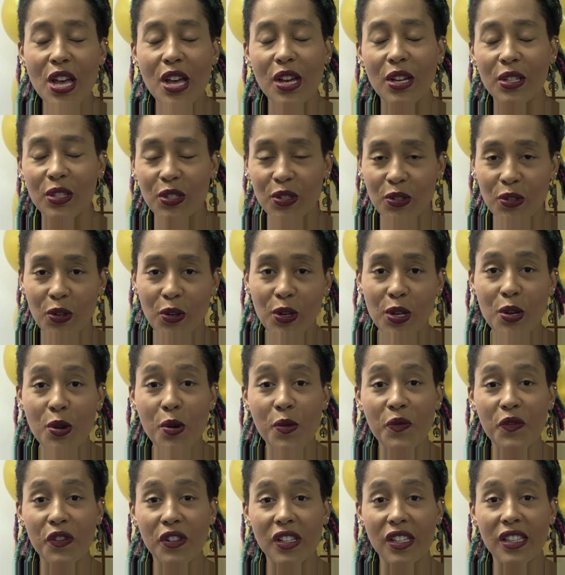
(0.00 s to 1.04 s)
a story
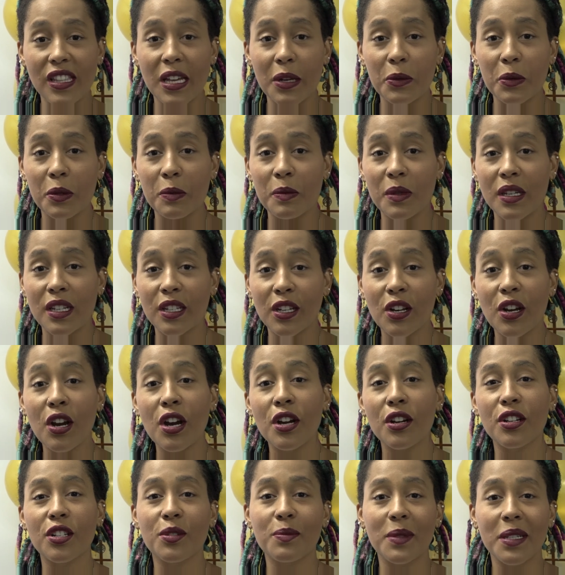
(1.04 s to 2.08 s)
hopefully that will be
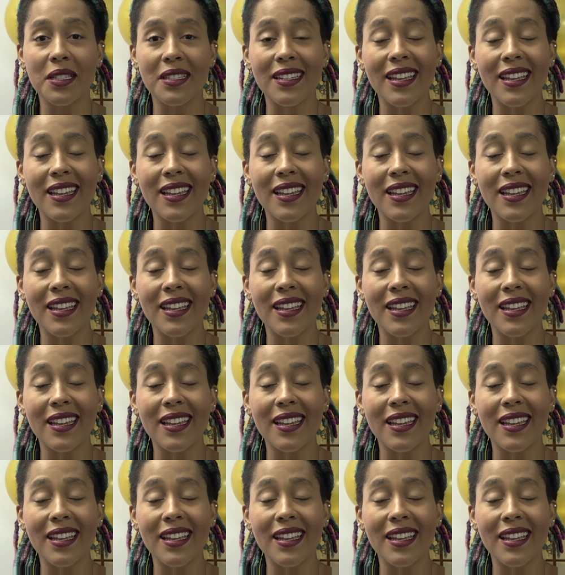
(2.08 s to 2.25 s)
encouragement